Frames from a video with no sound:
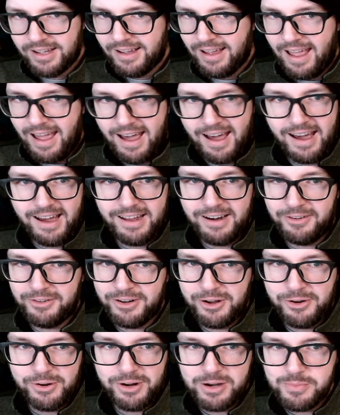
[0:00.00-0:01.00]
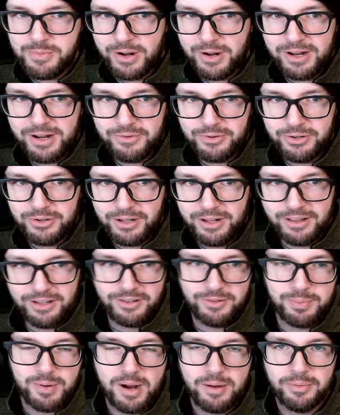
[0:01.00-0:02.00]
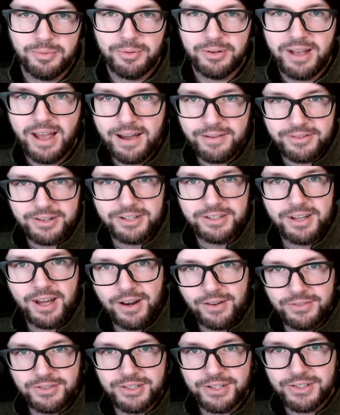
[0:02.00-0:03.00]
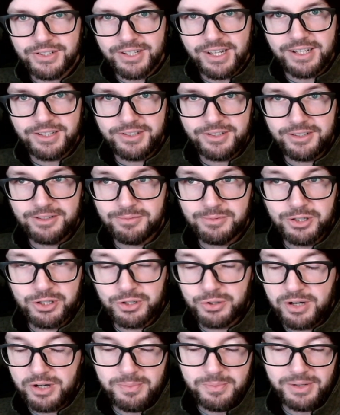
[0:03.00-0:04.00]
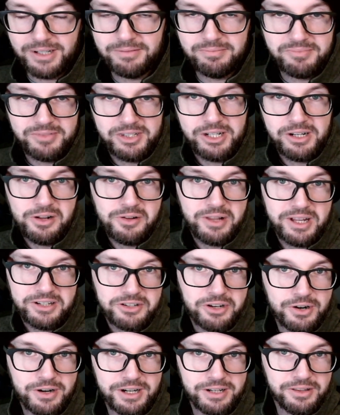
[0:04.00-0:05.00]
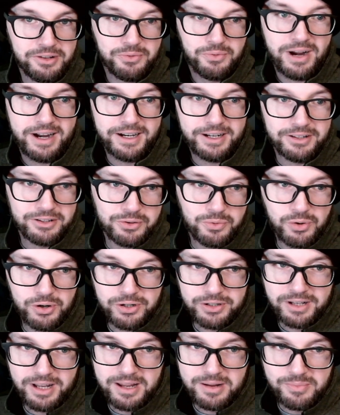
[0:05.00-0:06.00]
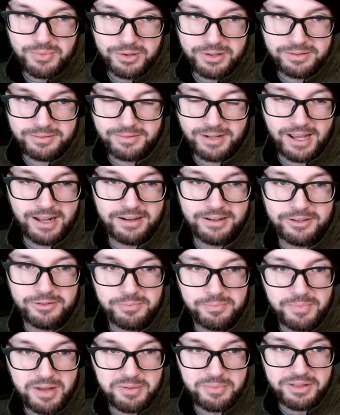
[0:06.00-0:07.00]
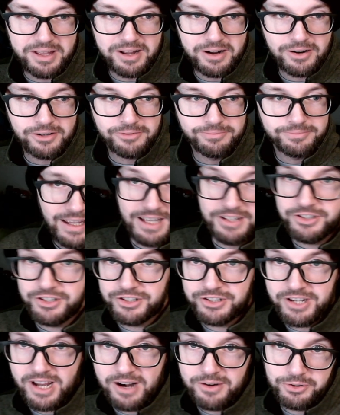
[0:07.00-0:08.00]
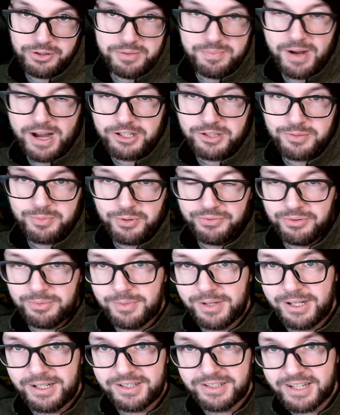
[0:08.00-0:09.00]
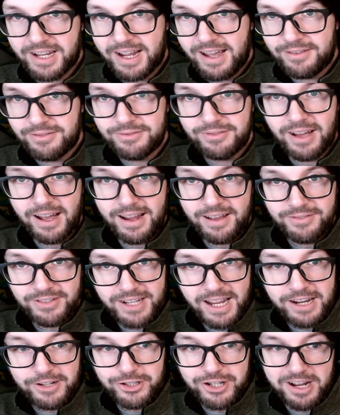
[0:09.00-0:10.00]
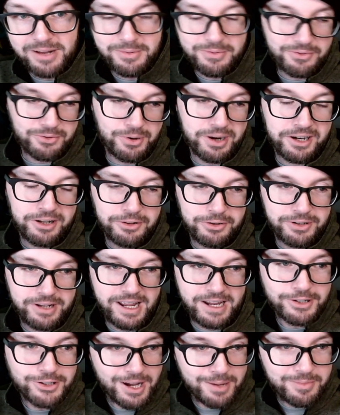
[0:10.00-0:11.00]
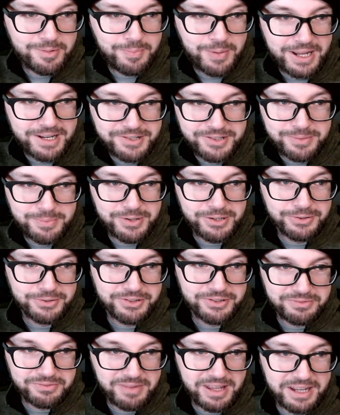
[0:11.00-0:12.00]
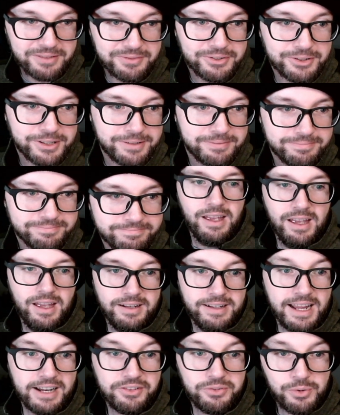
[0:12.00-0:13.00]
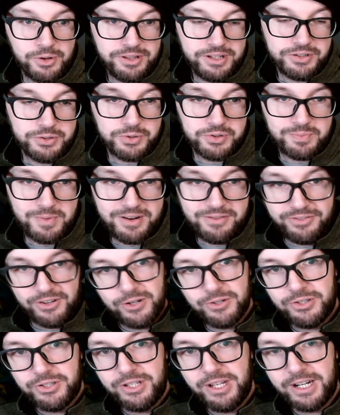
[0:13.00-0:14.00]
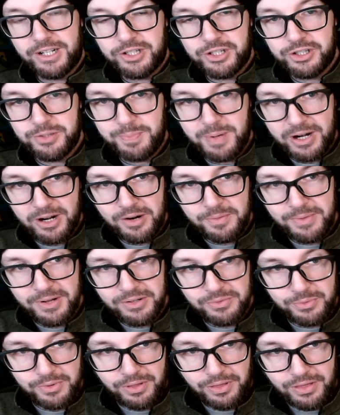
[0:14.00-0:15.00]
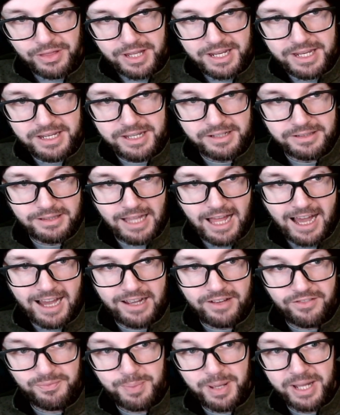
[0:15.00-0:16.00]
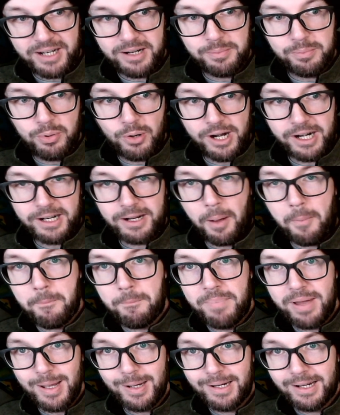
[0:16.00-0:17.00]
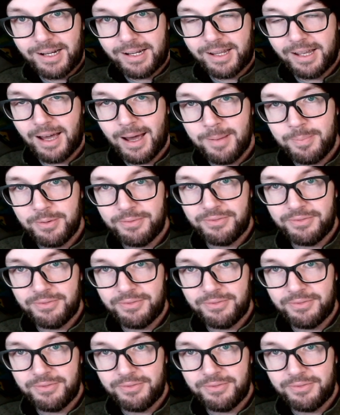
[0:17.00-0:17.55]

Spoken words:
I don't know anybody really that's probably having a ton of success streaming, like during the regular workday, but I don't know, maybe they are. It's just not really possible for me because I have a day job, a regular day job that pays the bills, thankfully. Next one, this was my first experiment with the live Pick-a-Brick Big Cup.